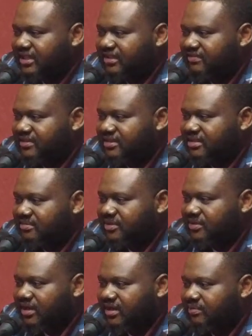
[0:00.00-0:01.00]
if the
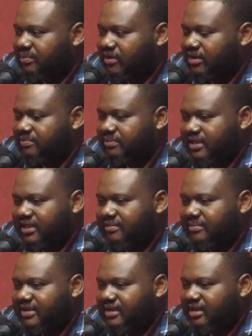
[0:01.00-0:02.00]
Democratic Party planned better,